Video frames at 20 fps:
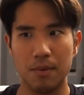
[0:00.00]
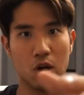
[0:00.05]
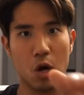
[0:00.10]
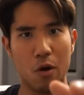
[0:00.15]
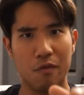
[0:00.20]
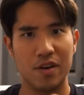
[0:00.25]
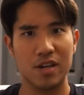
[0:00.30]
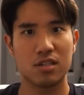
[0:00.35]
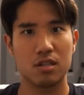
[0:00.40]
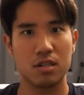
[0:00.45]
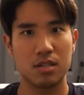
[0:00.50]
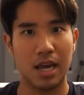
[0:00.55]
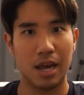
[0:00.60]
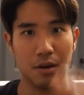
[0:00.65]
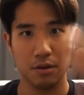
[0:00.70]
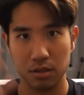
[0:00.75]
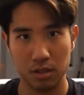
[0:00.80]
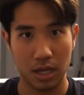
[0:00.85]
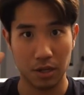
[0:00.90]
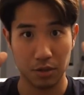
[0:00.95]
No offense to
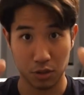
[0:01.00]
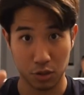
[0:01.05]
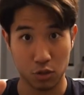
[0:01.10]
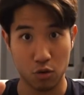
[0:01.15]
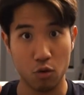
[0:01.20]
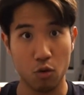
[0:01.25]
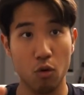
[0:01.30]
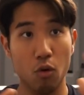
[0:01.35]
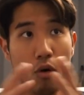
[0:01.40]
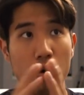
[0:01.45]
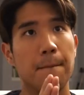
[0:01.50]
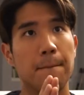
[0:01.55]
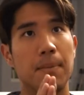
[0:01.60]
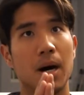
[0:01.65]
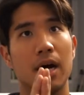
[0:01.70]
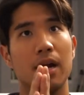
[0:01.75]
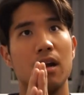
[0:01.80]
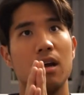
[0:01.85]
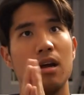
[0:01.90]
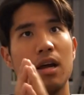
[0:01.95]
sales, sales is cool,
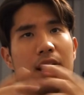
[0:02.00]
but